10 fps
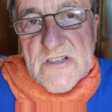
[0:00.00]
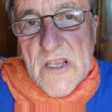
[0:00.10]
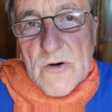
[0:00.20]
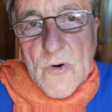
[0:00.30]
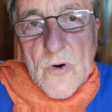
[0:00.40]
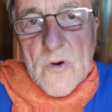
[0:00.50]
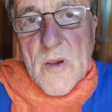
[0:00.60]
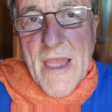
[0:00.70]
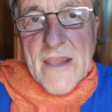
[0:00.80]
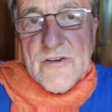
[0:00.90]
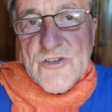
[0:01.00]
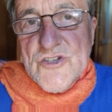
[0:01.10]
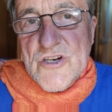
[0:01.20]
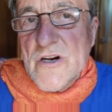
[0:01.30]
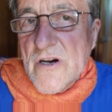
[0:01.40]
They're all about
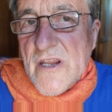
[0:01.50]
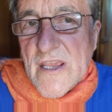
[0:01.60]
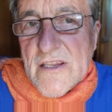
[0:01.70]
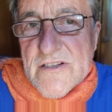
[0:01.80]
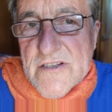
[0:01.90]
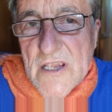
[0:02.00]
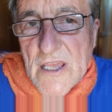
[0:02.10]
journeys,